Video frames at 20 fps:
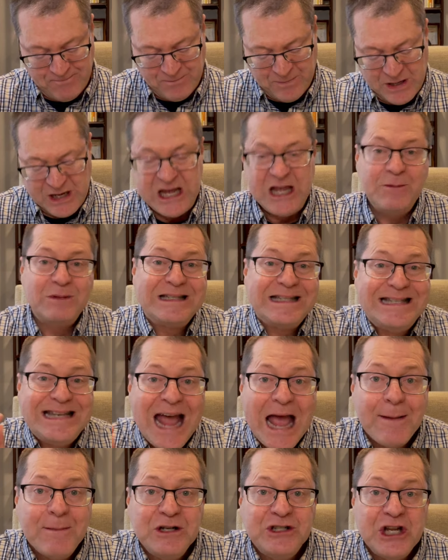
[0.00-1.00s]
He was
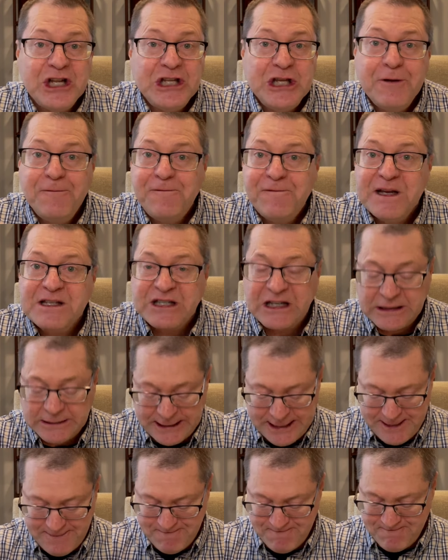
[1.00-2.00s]
damaging you
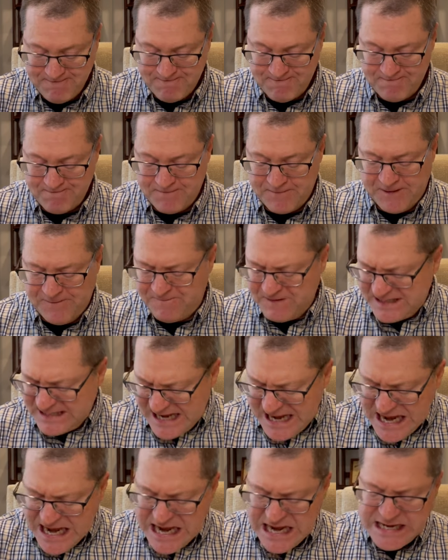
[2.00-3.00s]
physically.
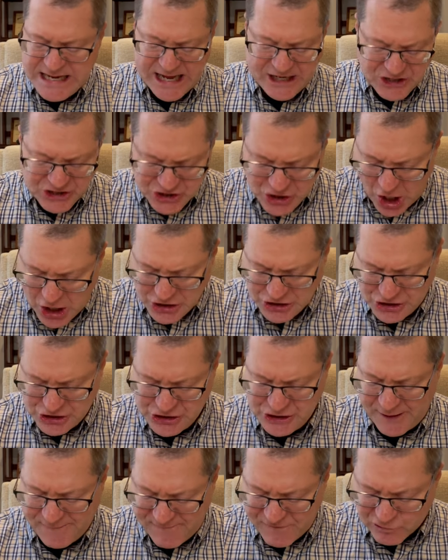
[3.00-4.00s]
Fatigue,
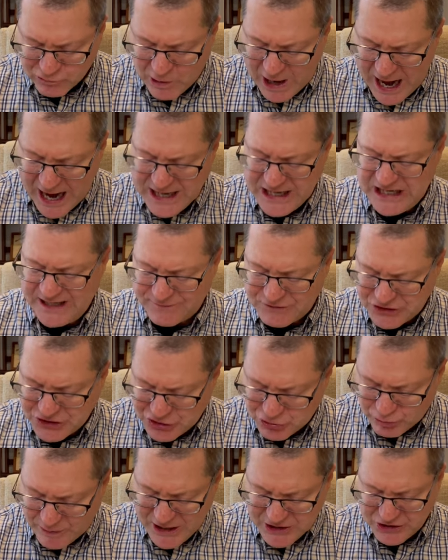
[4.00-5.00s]
exhaustion, a variety of
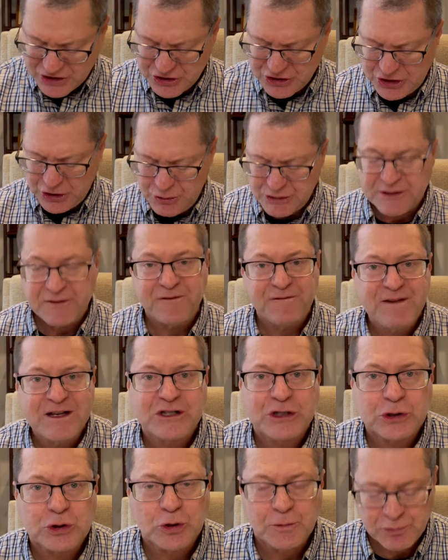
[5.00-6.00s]
stress-induced
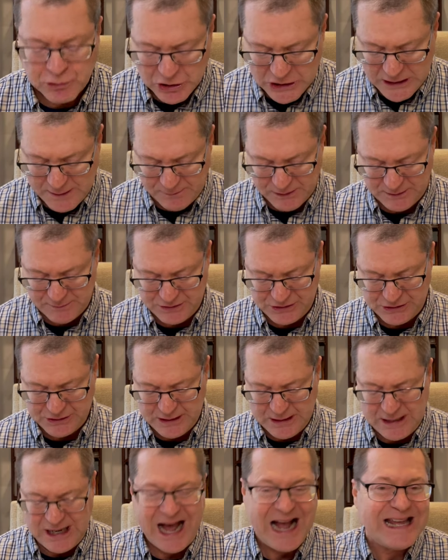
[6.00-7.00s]
physical problems.
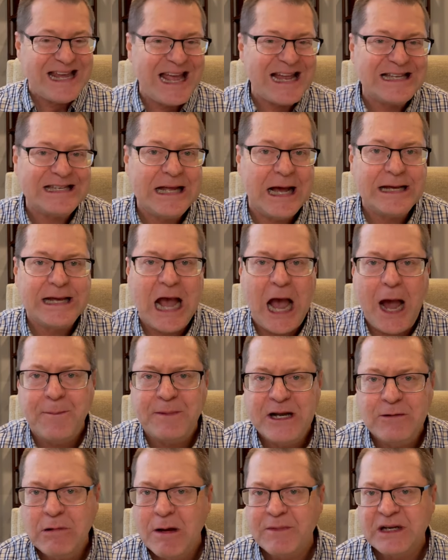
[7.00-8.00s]
I can't tell you how
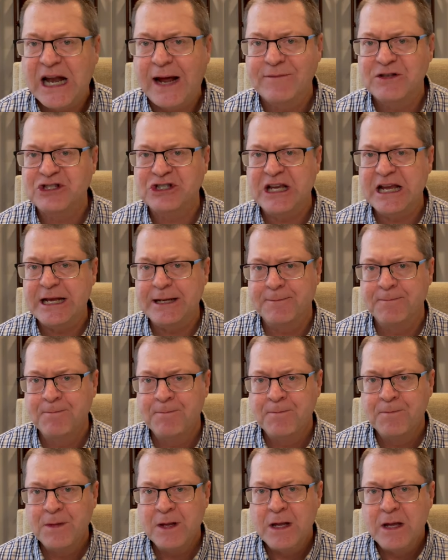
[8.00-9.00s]
many women I've seen
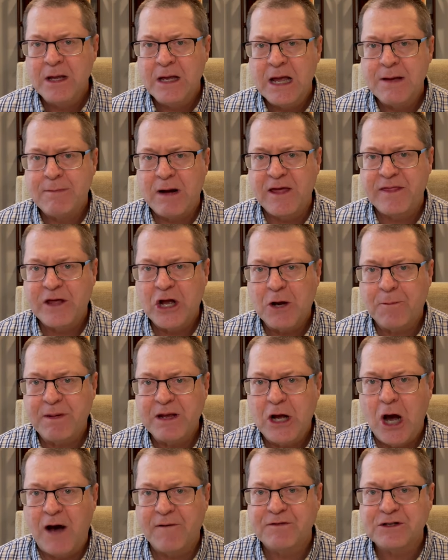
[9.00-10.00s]
in my therapy
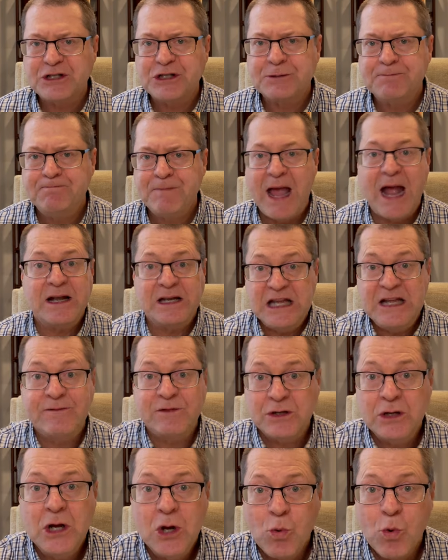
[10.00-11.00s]
office and
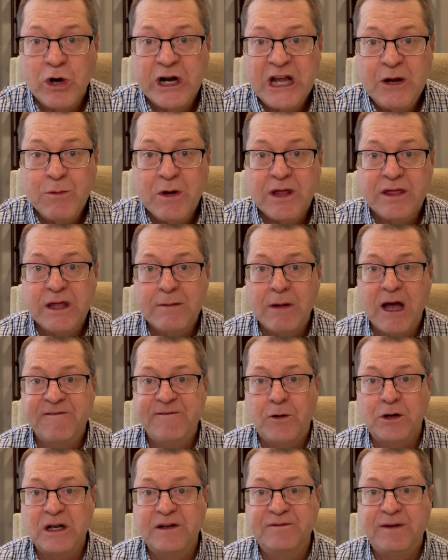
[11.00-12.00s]
even working with in my
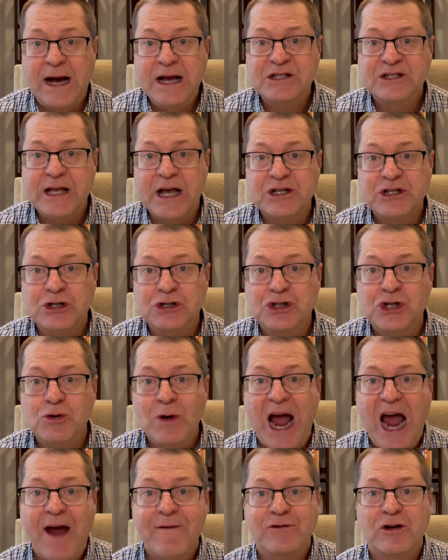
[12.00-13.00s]
phone advice sessions who
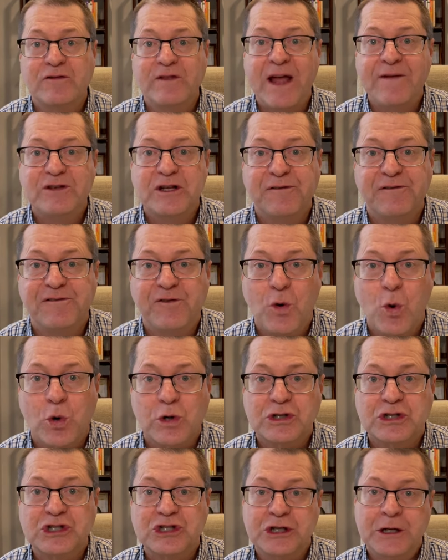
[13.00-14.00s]
after they've
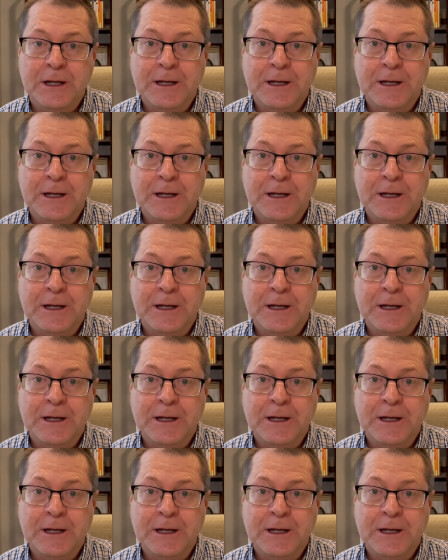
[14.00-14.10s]
divorced